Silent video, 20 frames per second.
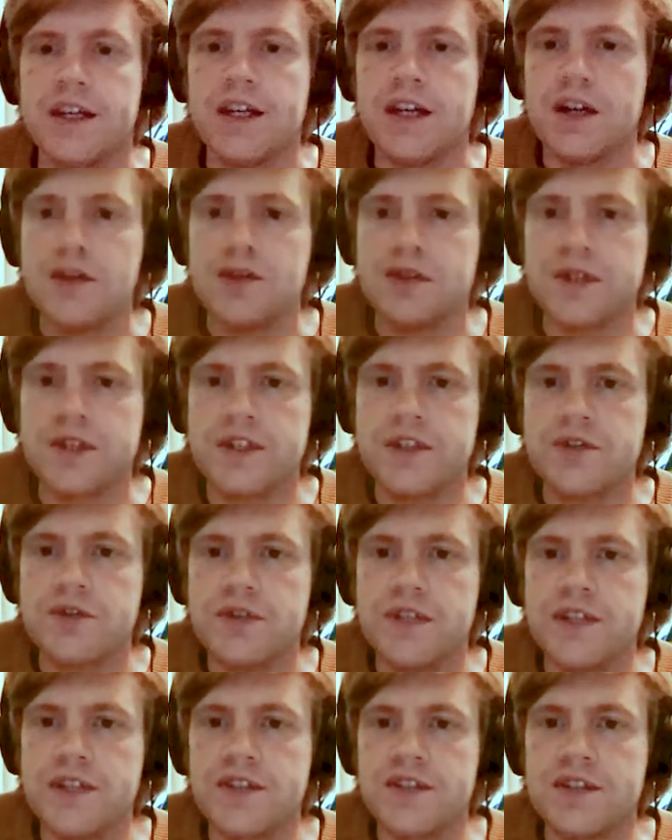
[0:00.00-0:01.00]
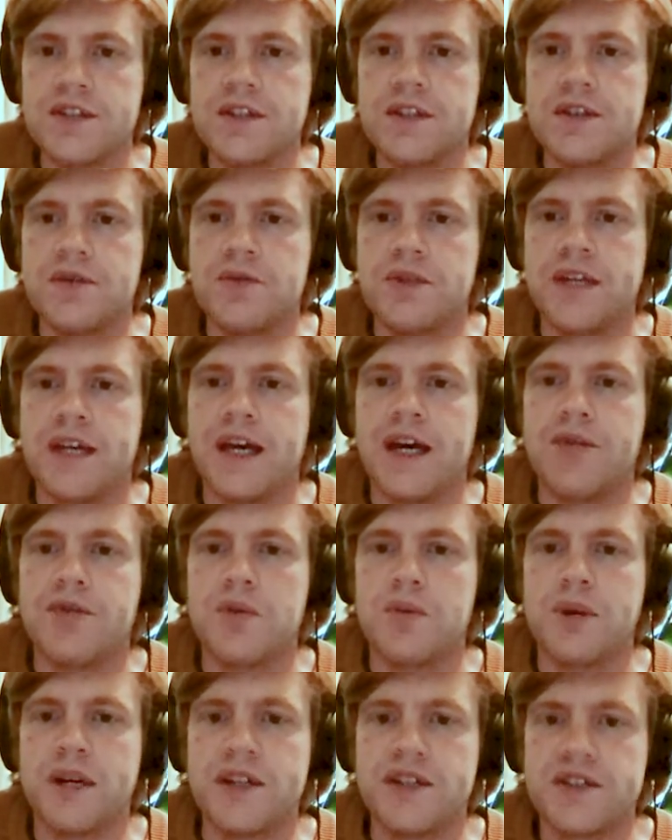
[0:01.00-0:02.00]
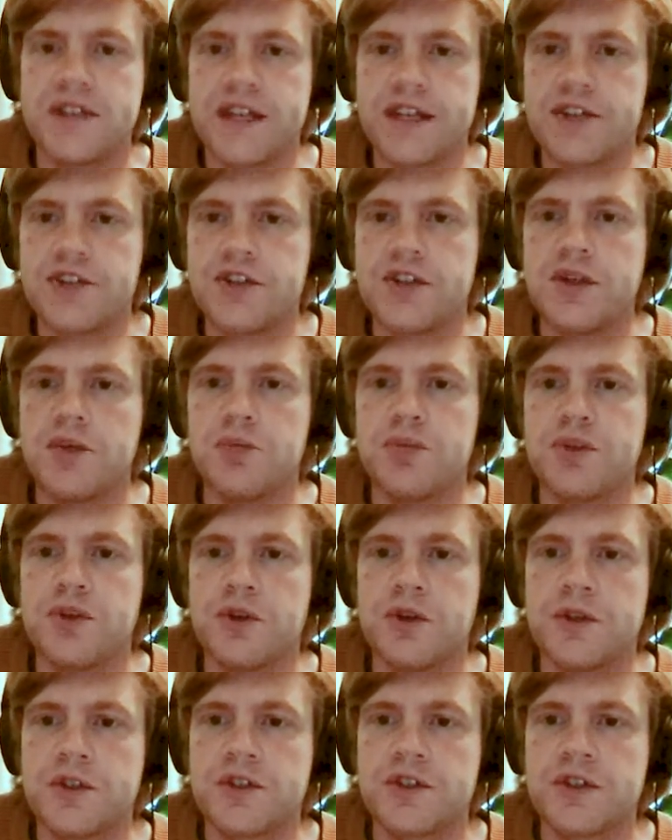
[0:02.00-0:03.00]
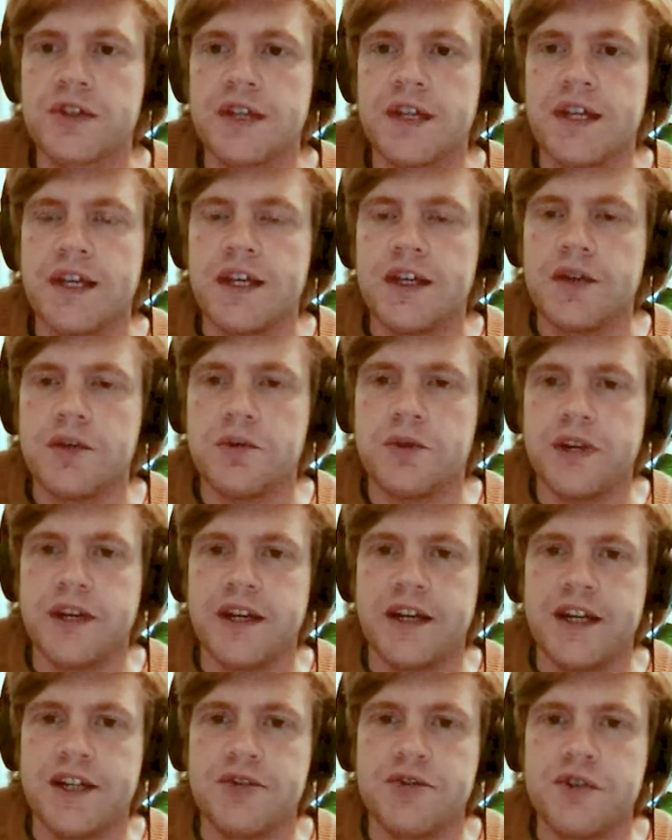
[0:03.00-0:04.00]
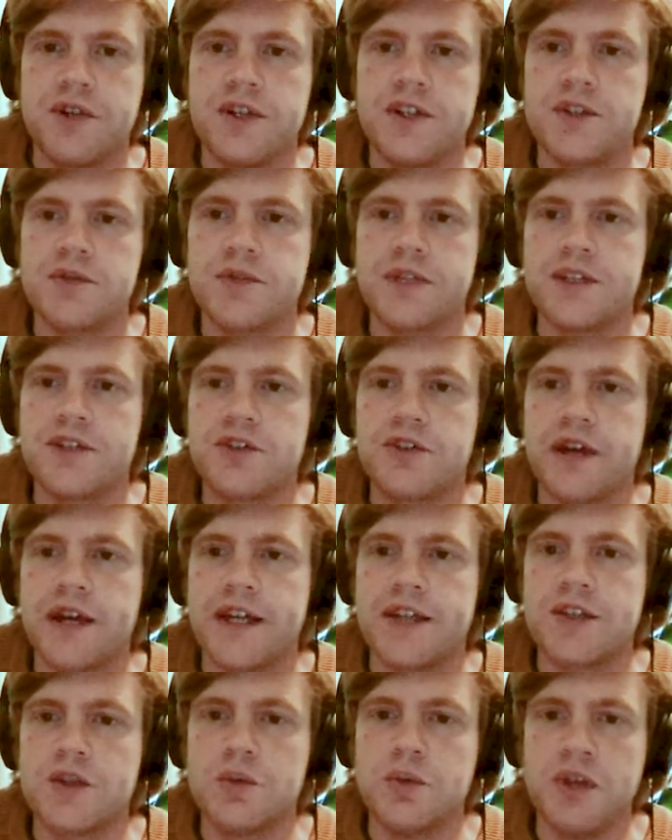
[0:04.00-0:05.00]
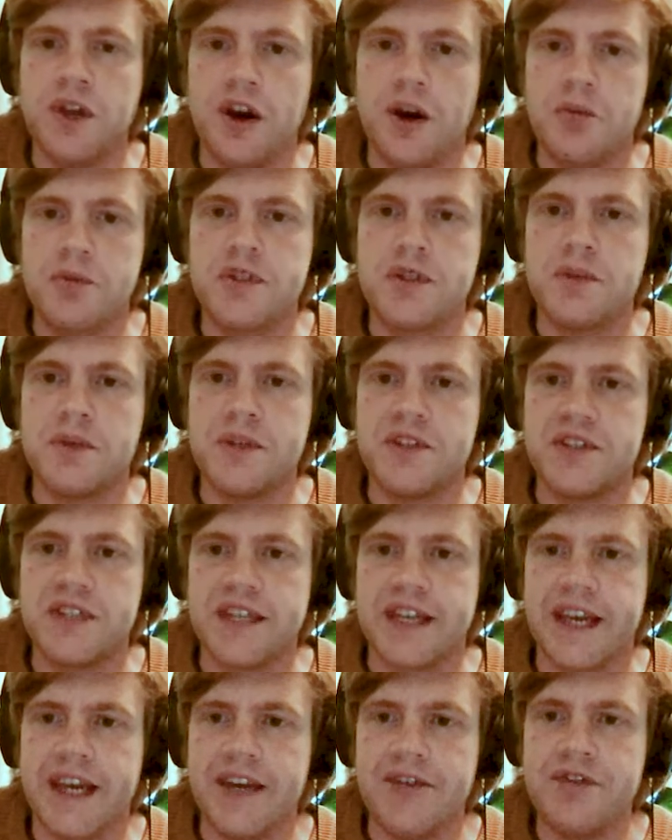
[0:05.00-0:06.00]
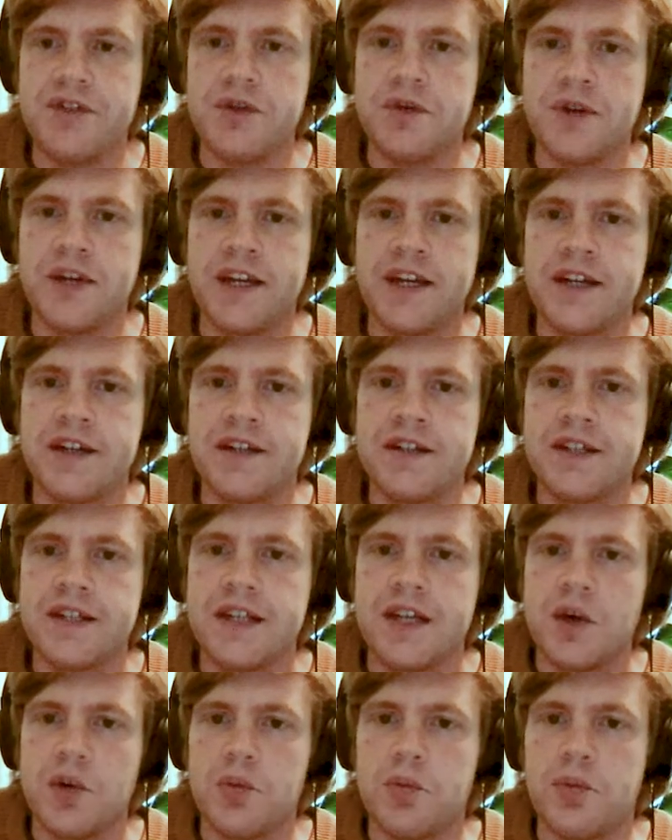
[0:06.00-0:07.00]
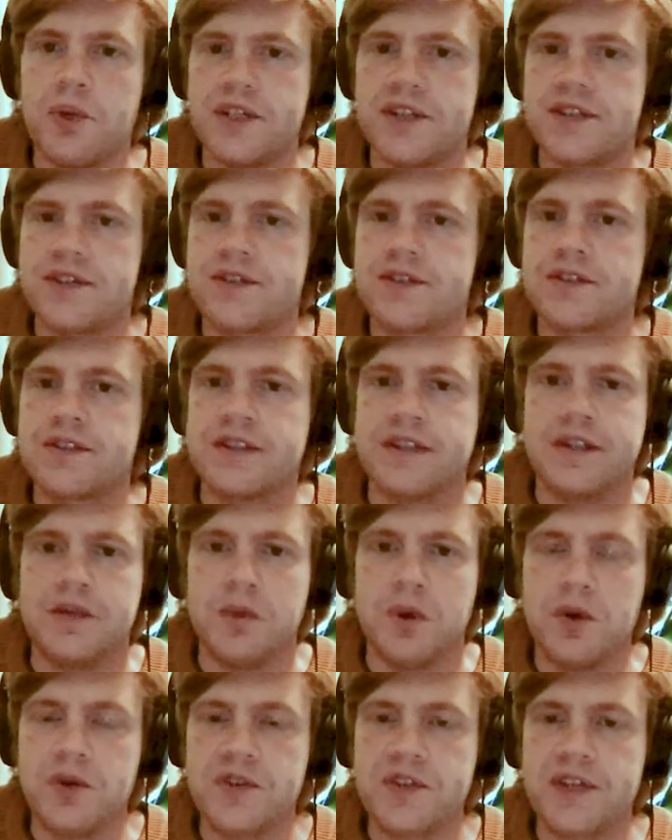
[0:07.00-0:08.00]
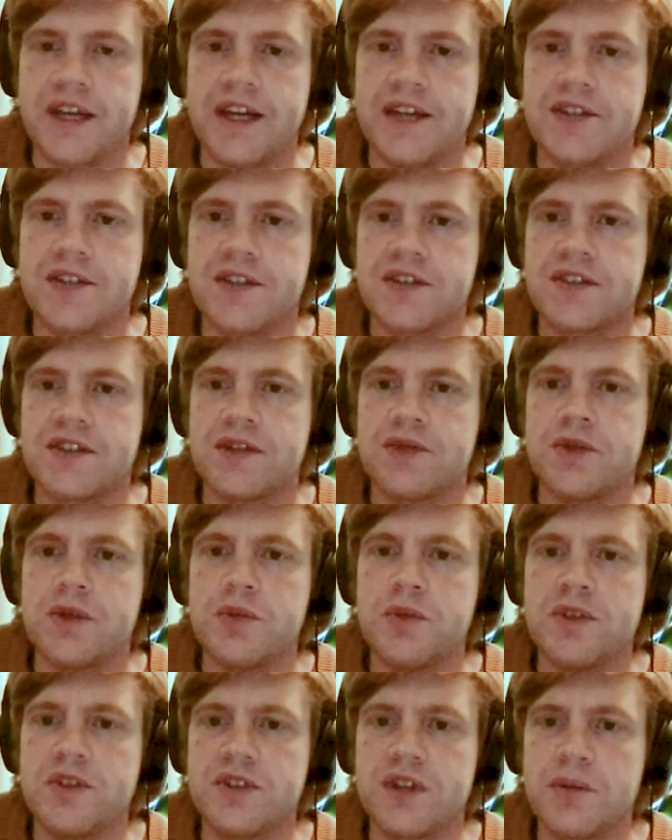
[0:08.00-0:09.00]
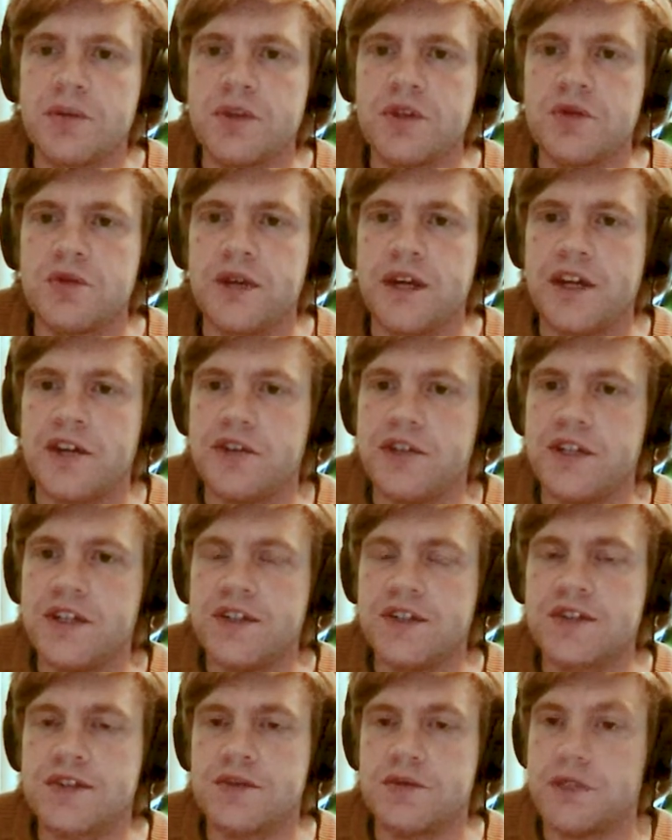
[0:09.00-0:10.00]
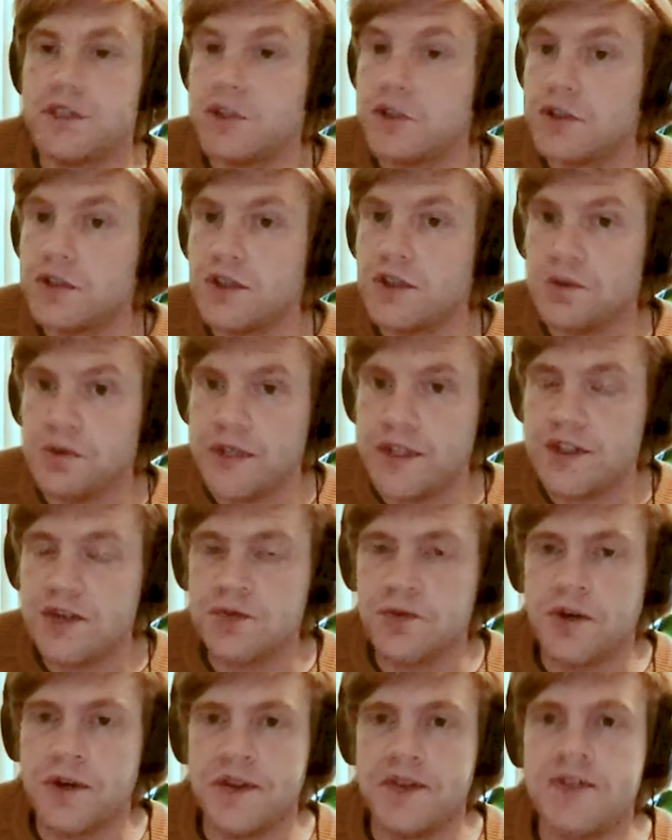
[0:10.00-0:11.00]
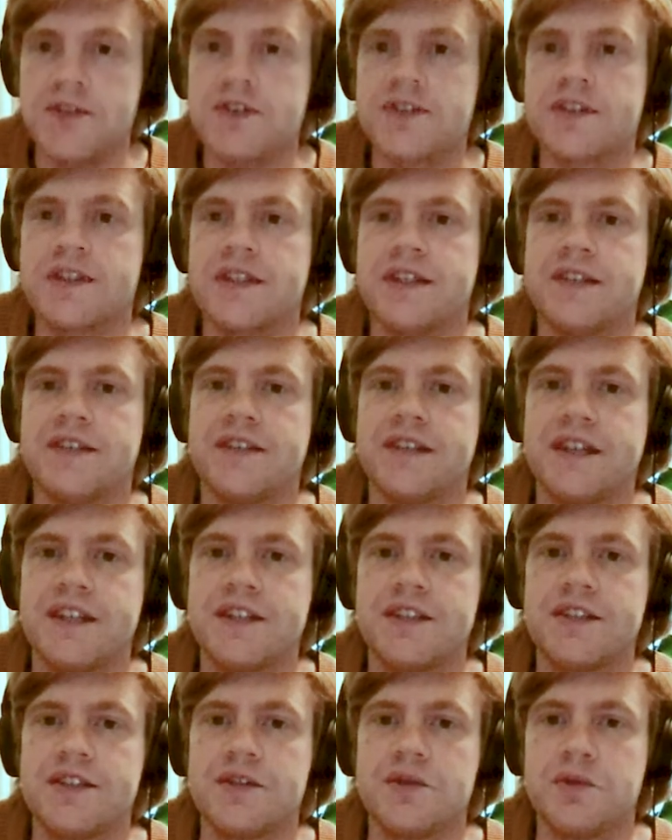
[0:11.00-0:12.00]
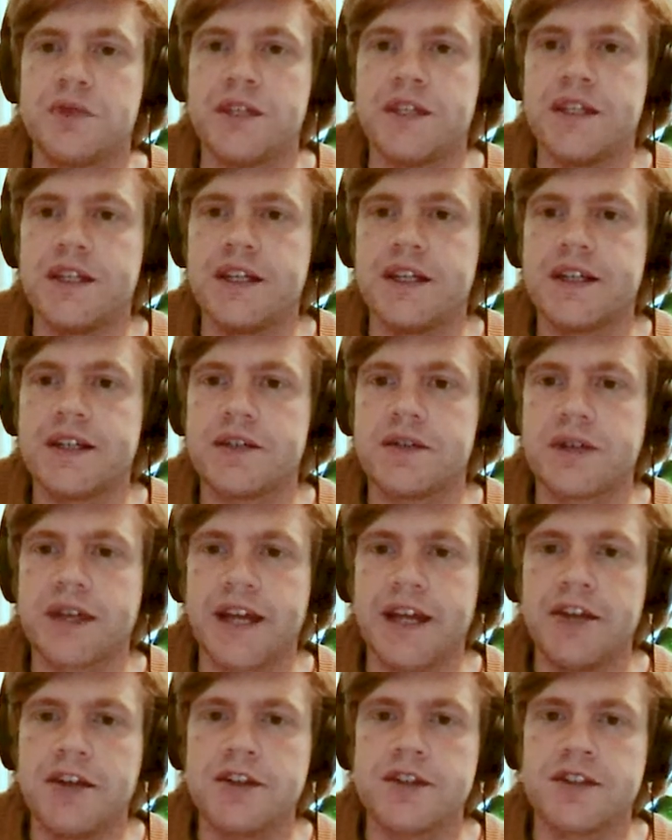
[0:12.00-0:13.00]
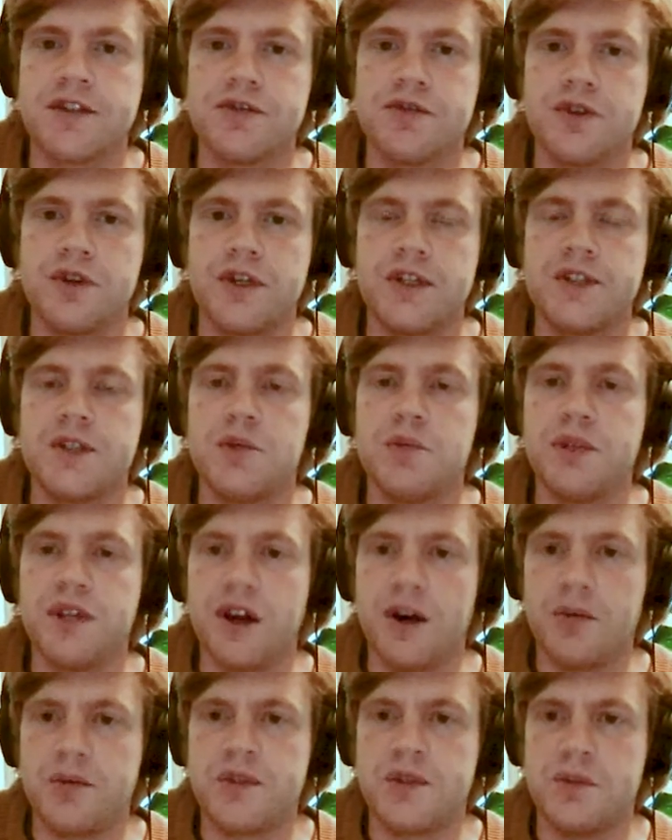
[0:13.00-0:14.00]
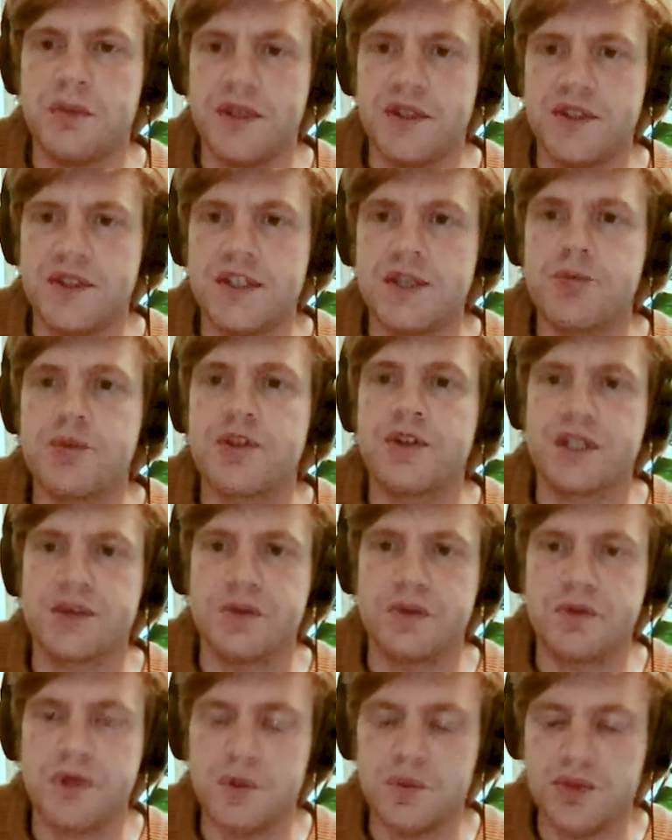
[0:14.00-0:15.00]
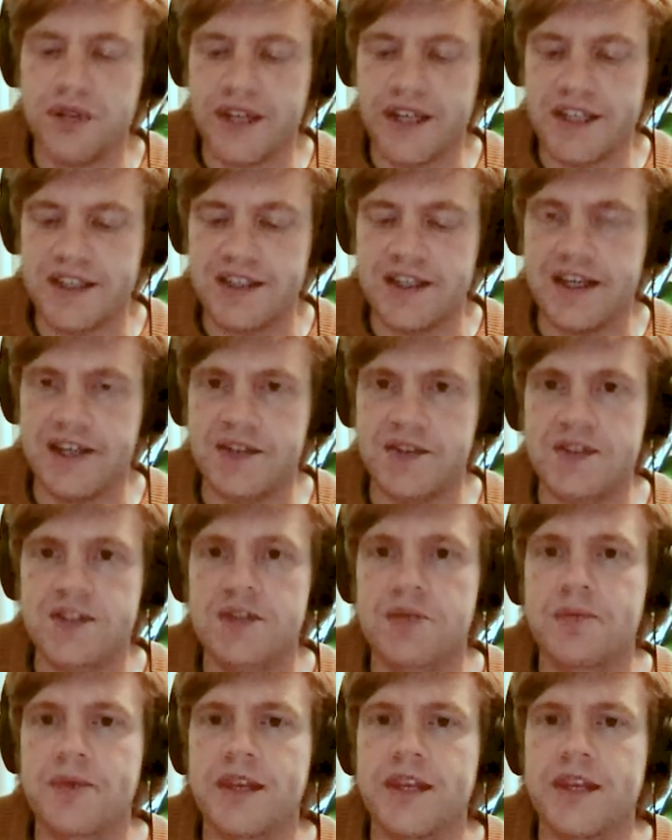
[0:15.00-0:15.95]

For this reason, we have a bisection approach, where at first we are trying to be optimistic everywhere, but in most cases there will be some queries, we don't know which ones, that we cannot afford to be optimistic because we will break tests.